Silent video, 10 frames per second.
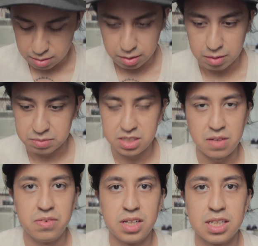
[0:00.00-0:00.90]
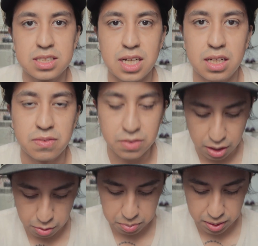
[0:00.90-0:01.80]
70s kind of
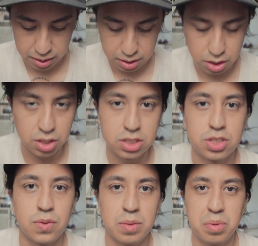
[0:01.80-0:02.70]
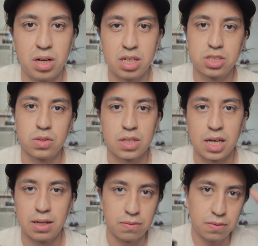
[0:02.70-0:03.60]
gutter punk look to it, but also
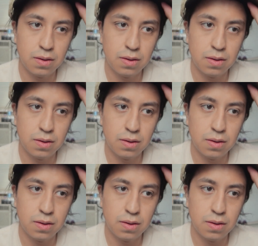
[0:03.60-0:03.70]
kind of